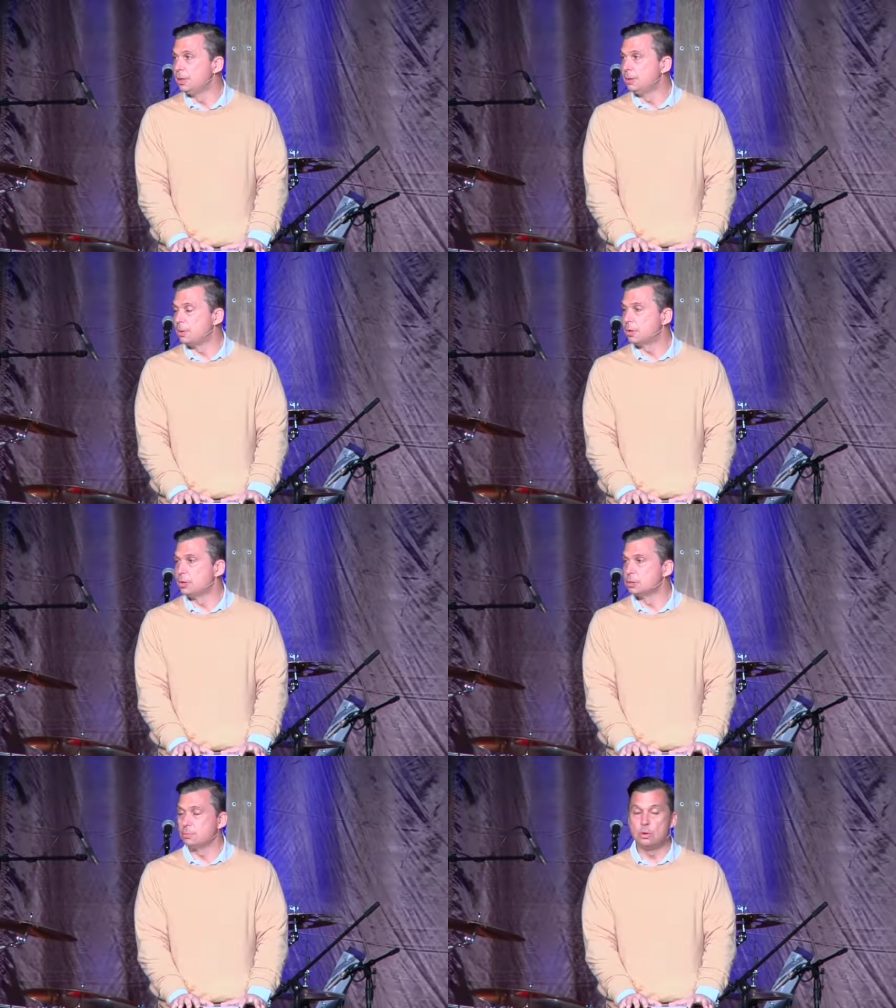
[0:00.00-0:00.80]

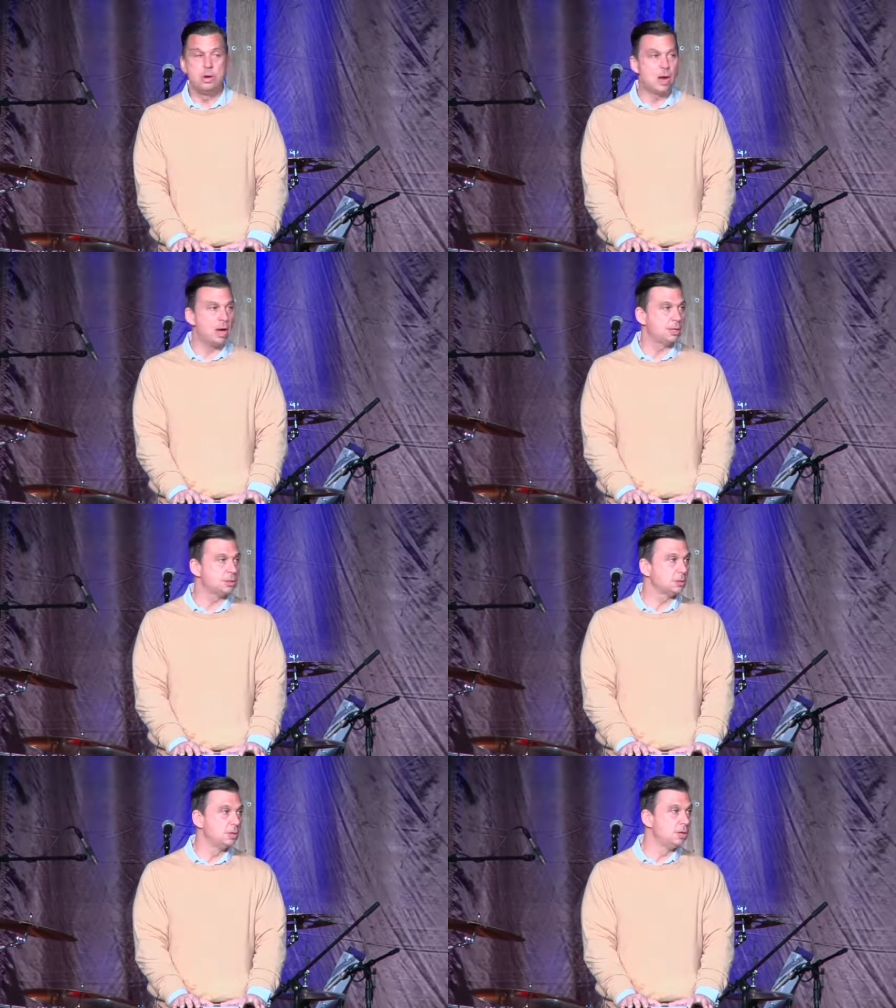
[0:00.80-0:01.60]
because we're not
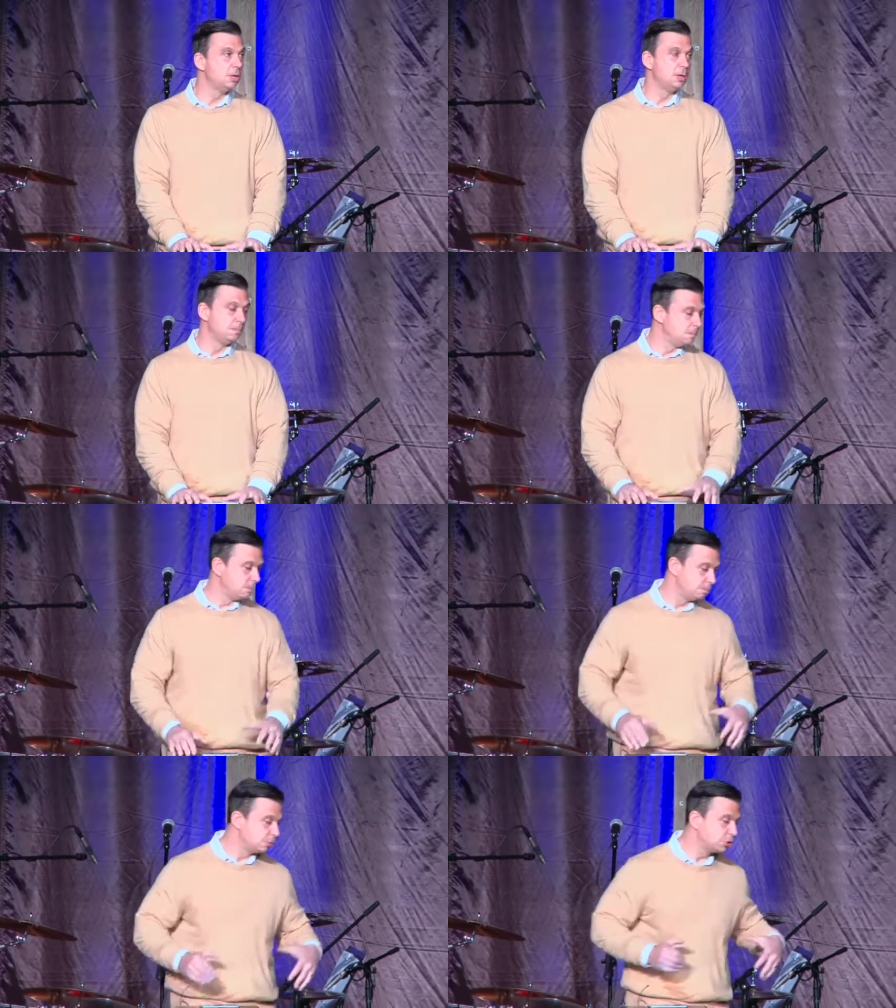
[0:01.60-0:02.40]

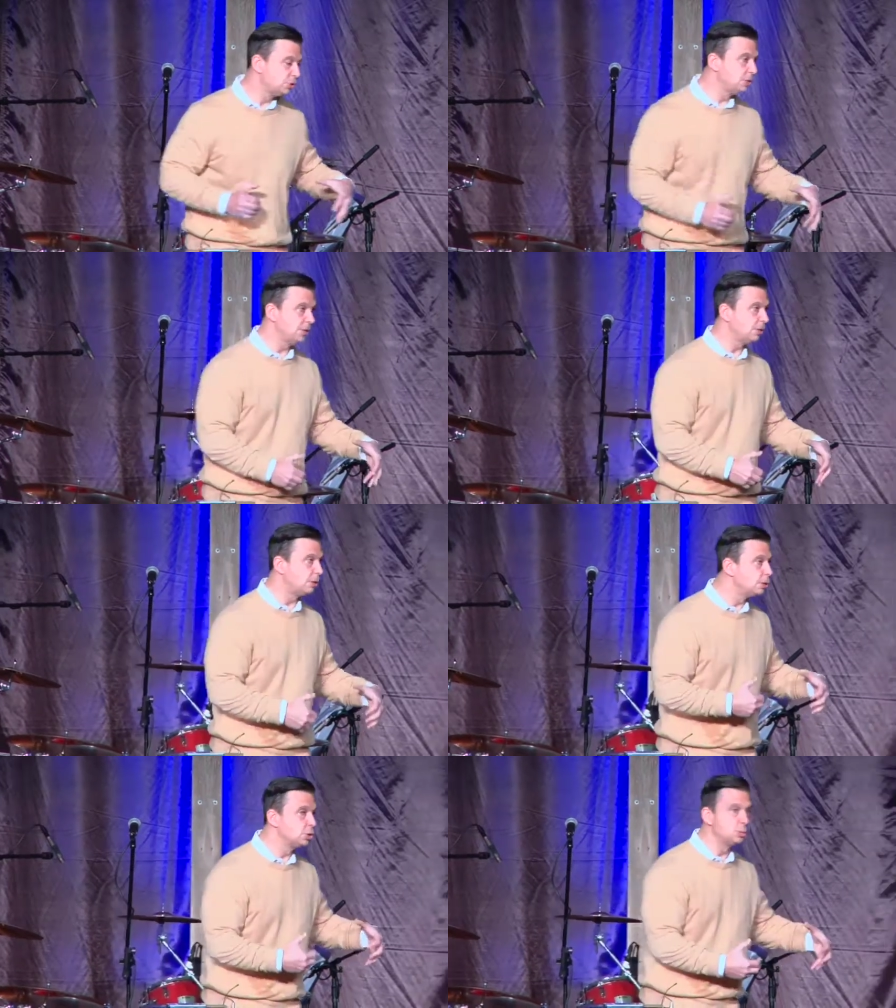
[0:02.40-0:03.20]
pursuing that
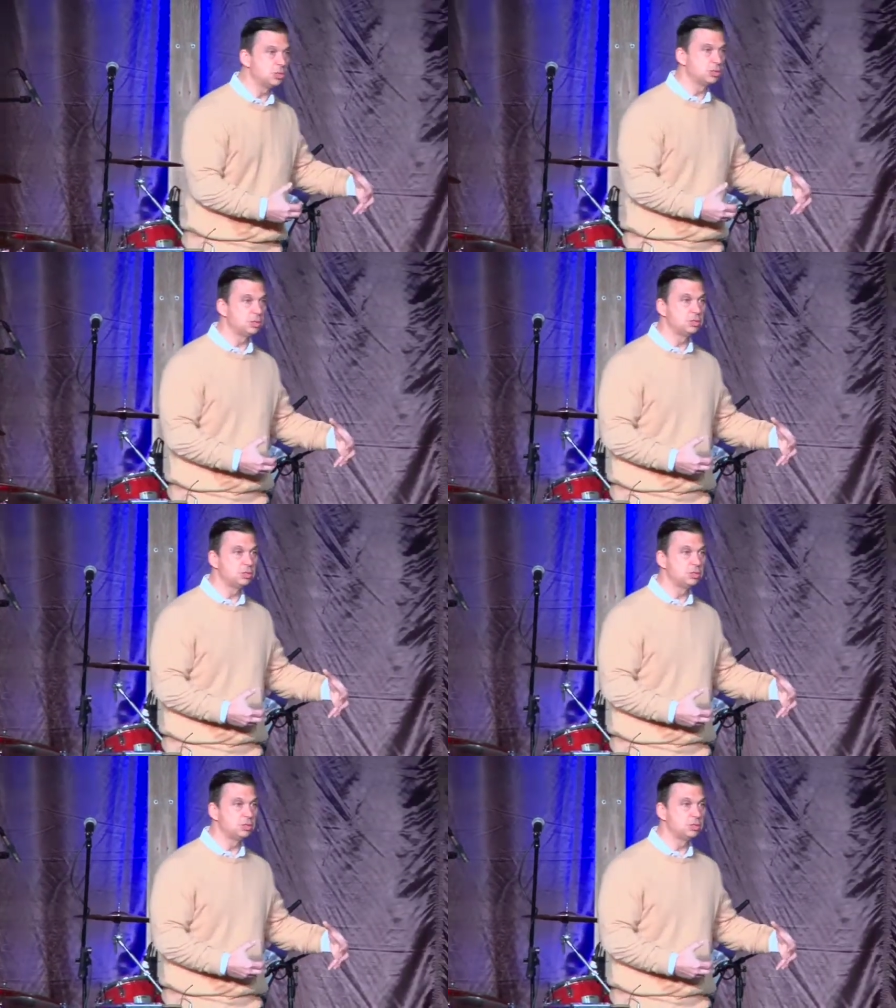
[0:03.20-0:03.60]
arduous,